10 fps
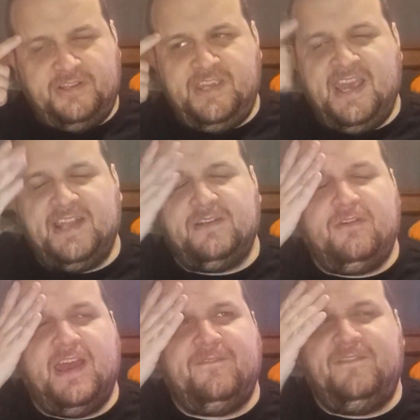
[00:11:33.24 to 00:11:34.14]
She had a
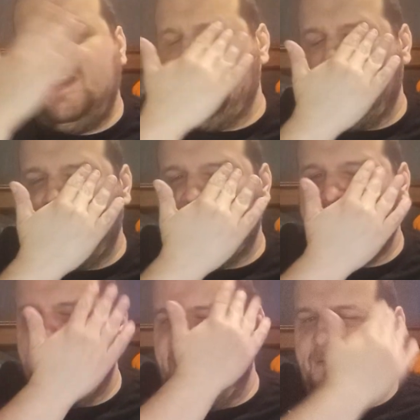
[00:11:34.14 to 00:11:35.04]
cracked face,
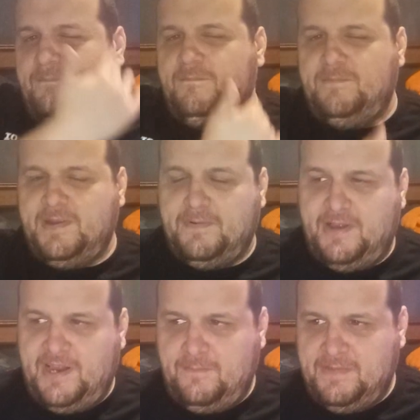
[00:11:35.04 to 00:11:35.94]
missing eye, bit of her
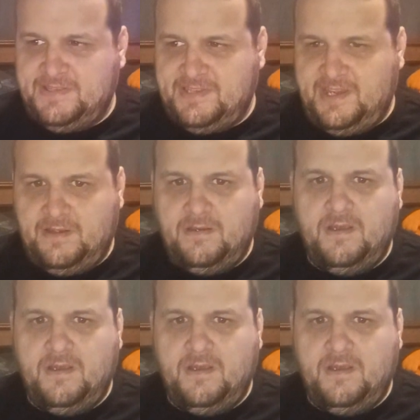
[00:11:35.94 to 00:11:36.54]
hair missing.